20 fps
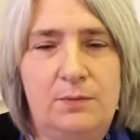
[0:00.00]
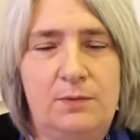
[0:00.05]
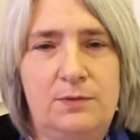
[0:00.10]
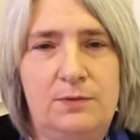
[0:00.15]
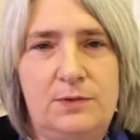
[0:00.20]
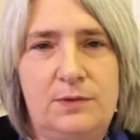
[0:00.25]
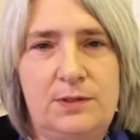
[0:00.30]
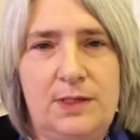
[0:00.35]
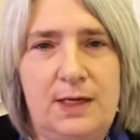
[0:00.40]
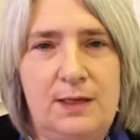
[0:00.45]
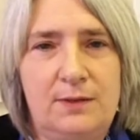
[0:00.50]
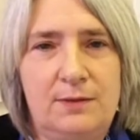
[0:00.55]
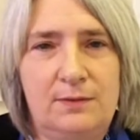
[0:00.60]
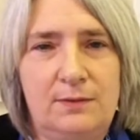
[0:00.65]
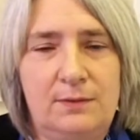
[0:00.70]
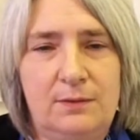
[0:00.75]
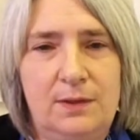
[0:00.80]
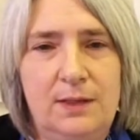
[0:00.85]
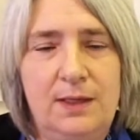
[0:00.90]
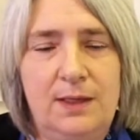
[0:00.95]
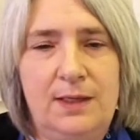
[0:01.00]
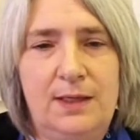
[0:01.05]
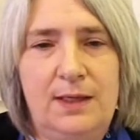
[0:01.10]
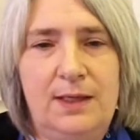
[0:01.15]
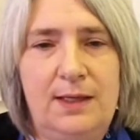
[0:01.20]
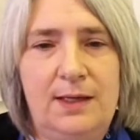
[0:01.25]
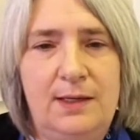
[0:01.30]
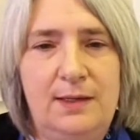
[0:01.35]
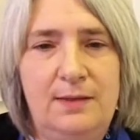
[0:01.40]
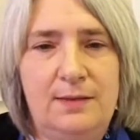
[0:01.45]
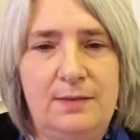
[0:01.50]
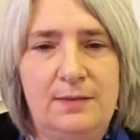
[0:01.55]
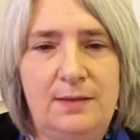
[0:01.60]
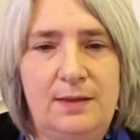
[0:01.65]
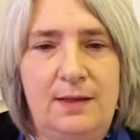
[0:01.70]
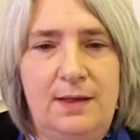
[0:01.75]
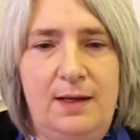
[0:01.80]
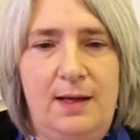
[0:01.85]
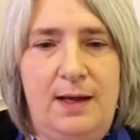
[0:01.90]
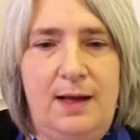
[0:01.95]
one to tackle, is
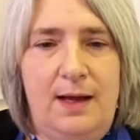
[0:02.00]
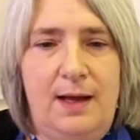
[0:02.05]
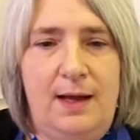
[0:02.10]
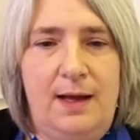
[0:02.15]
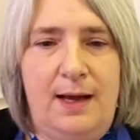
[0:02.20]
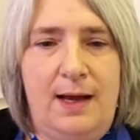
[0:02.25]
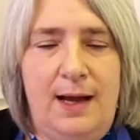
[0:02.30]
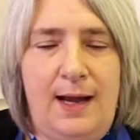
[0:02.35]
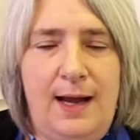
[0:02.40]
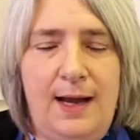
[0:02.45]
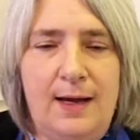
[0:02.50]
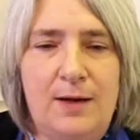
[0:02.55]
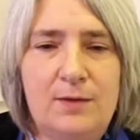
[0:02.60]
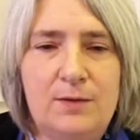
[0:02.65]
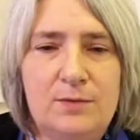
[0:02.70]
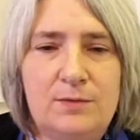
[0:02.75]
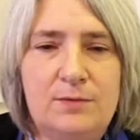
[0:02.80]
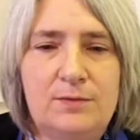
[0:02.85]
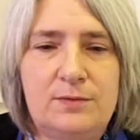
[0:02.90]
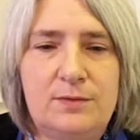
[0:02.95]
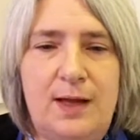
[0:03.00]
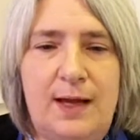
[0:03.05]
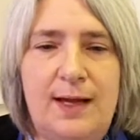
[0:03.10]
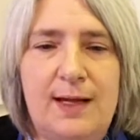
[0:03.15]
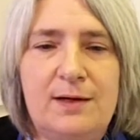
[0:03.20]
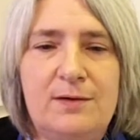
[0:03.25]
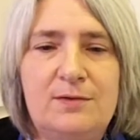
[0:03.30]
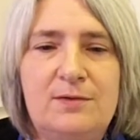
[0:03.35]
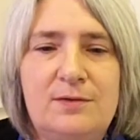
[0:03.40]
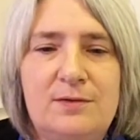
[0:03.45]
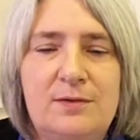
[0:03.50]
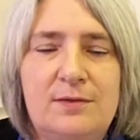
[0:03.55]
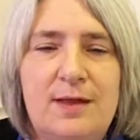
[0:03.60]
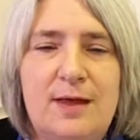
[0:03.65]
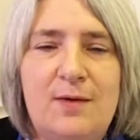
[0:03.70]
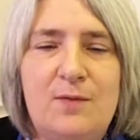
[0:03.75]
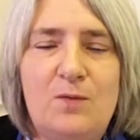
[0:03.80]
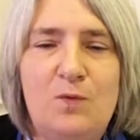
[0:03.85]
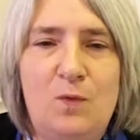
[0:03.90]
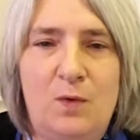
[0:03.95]
how does
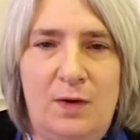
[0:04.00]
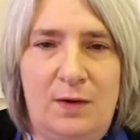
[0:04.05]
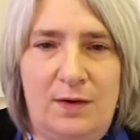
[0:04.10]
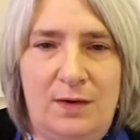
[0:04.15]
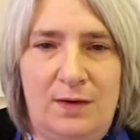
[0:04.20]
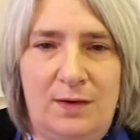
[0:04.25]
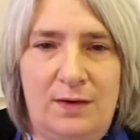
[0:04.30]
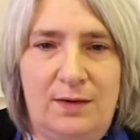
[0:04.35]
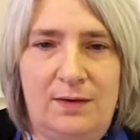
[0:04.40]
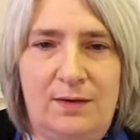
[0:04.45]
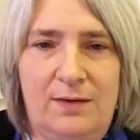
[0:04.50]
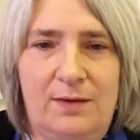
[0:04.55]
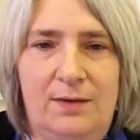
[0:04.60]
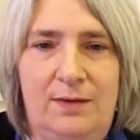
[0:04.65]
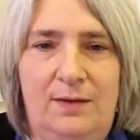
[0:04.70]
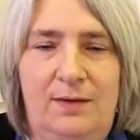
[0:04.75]
their work